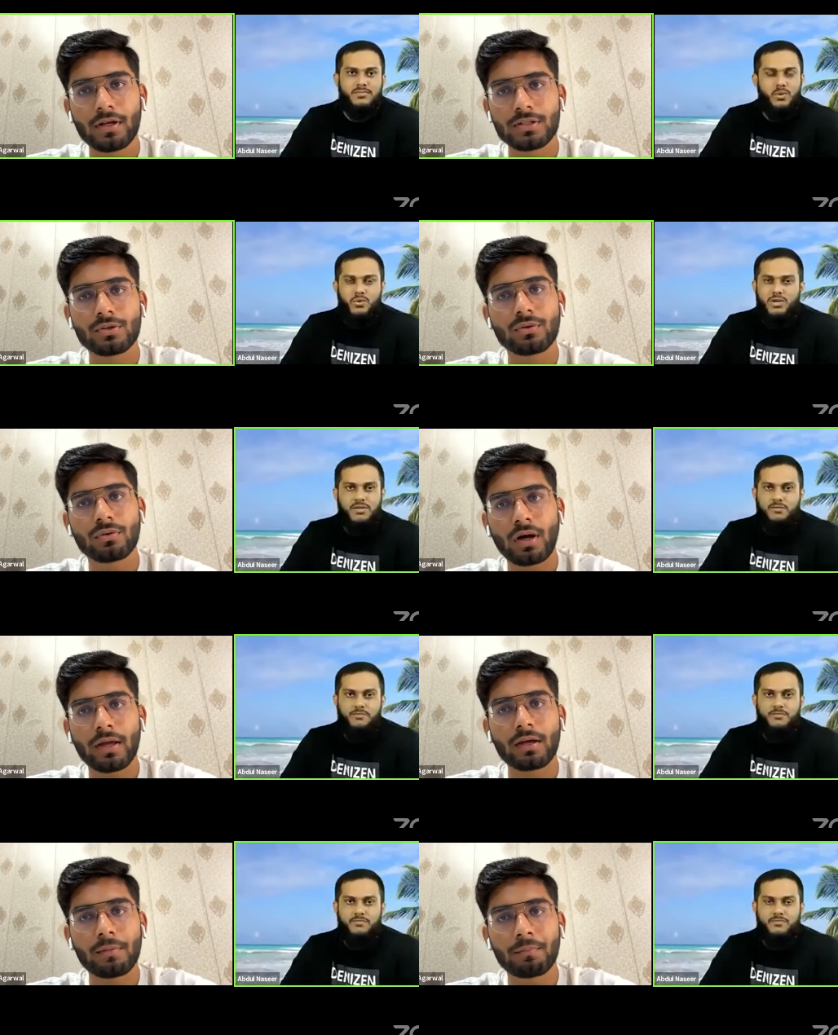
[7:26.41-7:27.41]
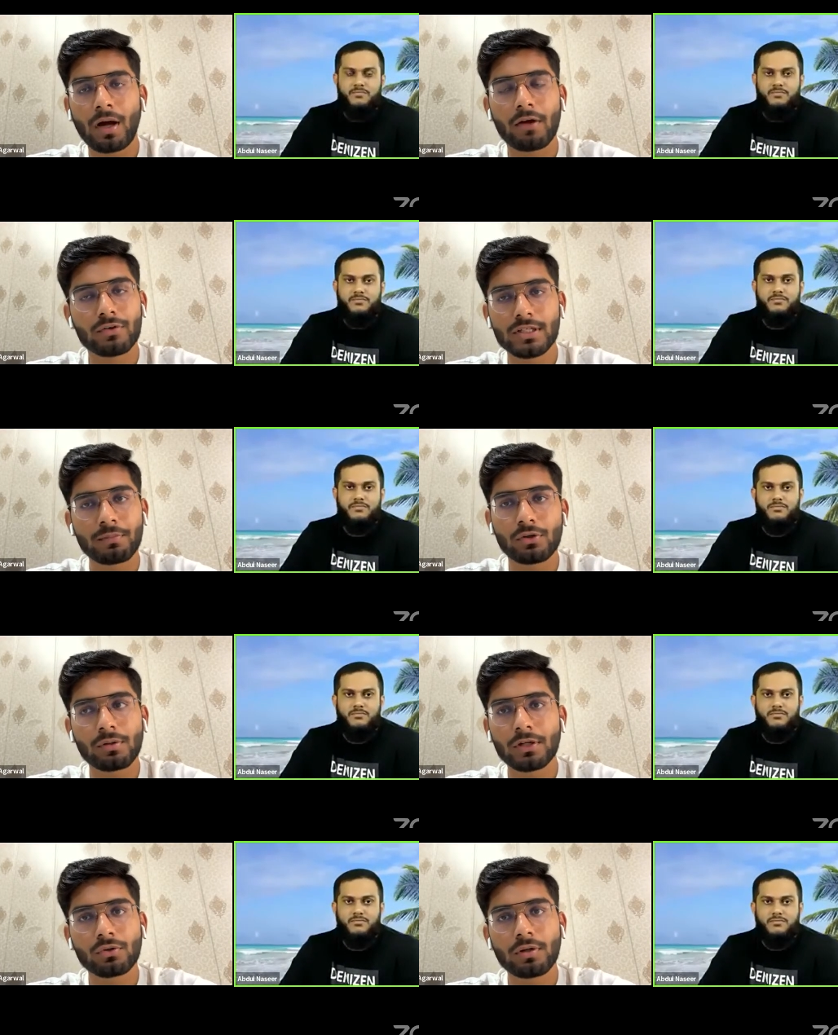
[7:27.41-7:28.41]
Speaker 1: Okay. So I com- I was able
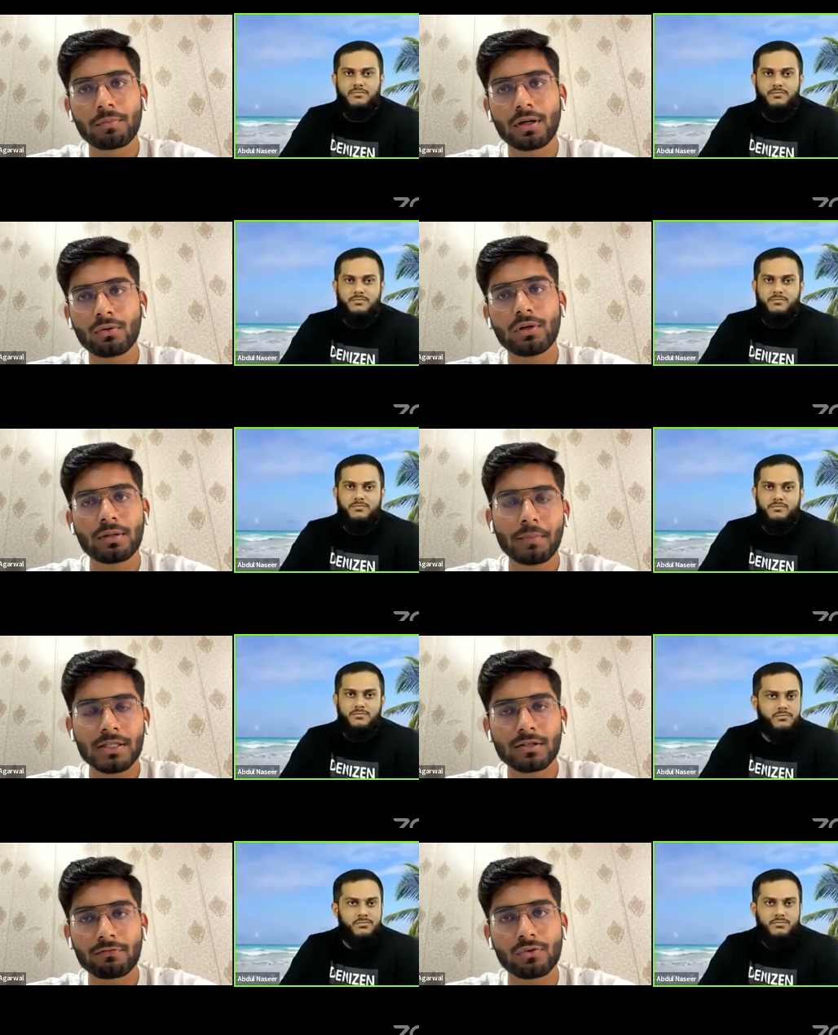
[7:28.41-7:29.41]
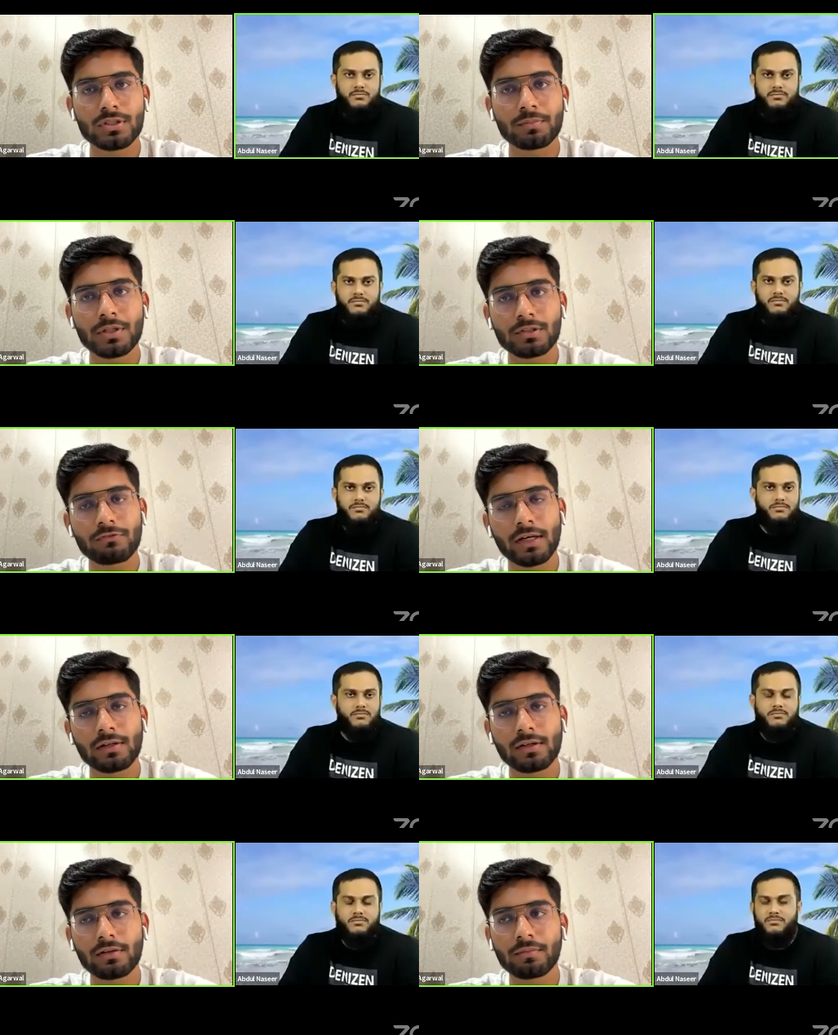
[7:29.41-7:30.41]
to complete only my only the major four subjects of
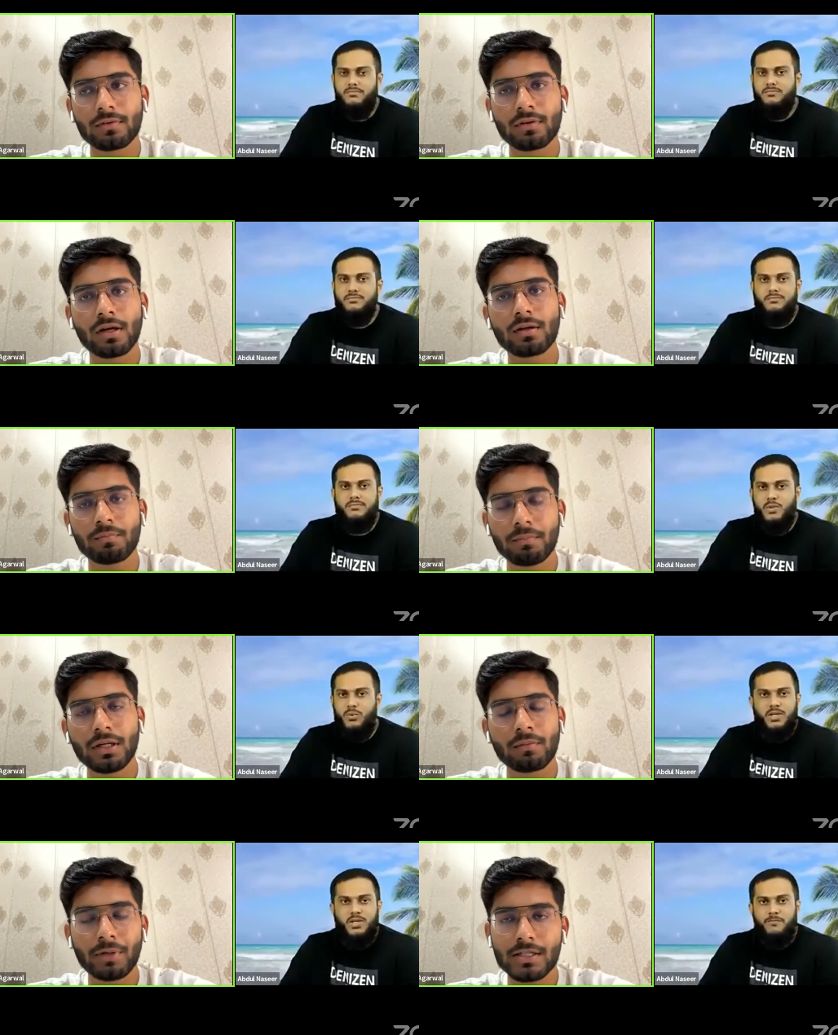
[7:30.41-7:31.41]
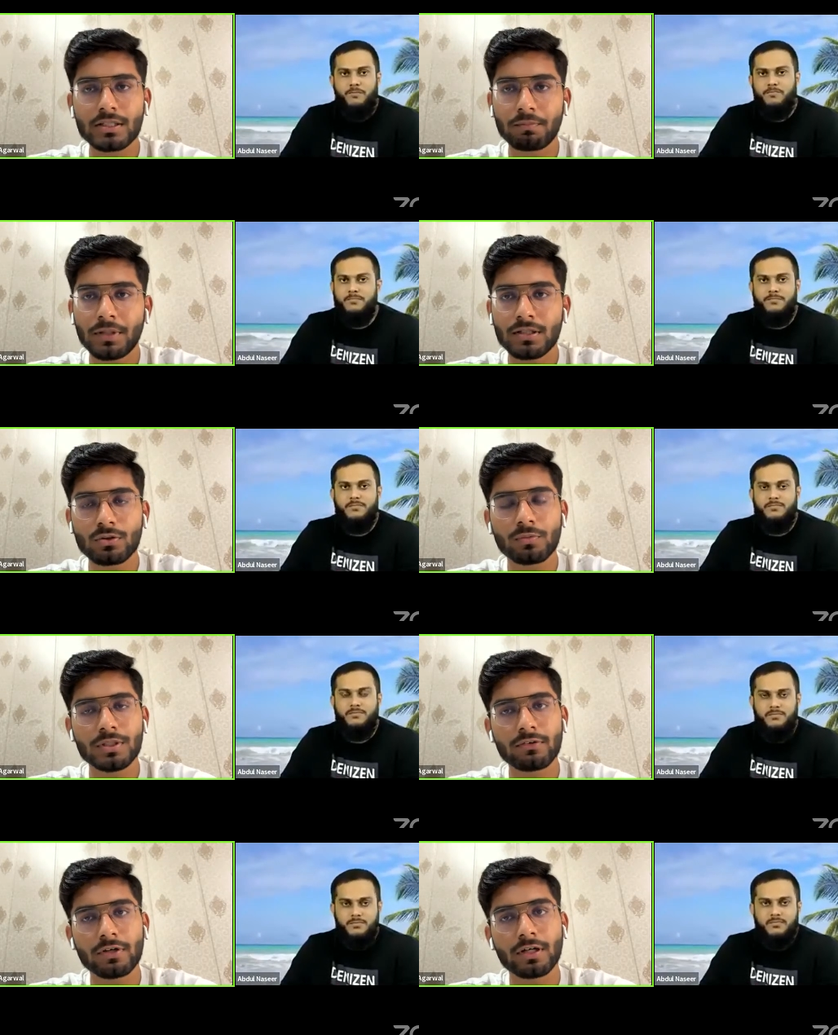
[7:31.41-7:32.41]
final year, like okay. me, uh, medicine, PEDS,
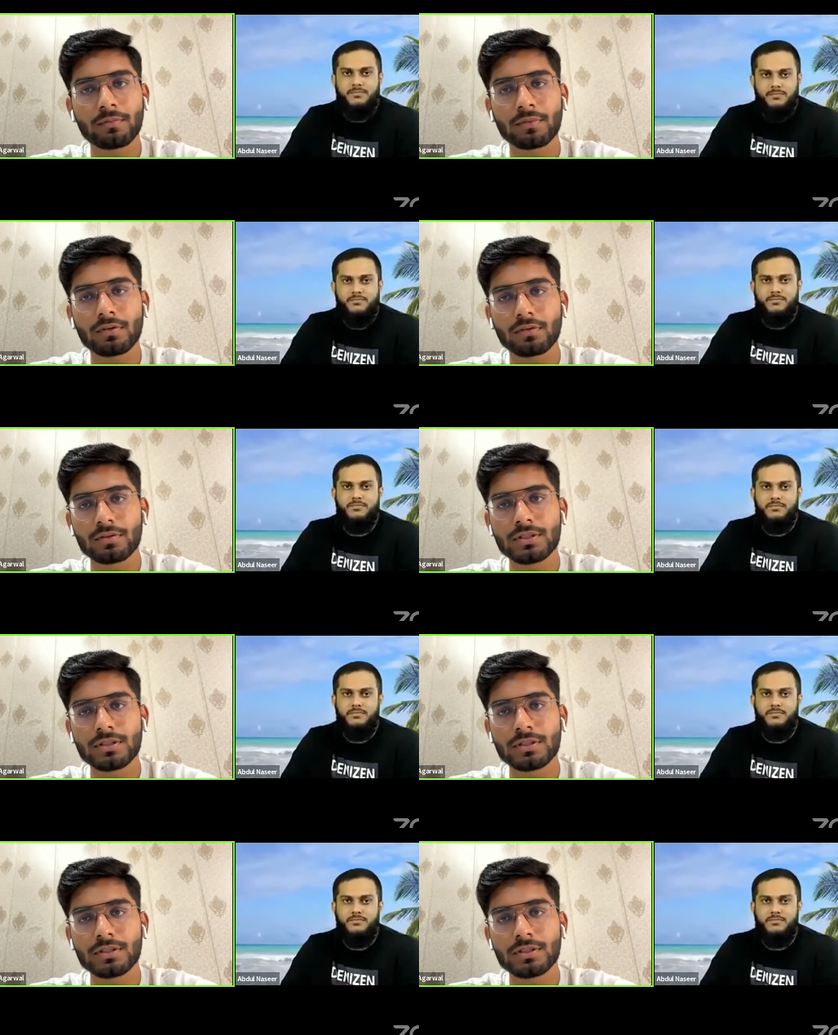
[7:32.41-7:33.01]
OBGYN, and uh,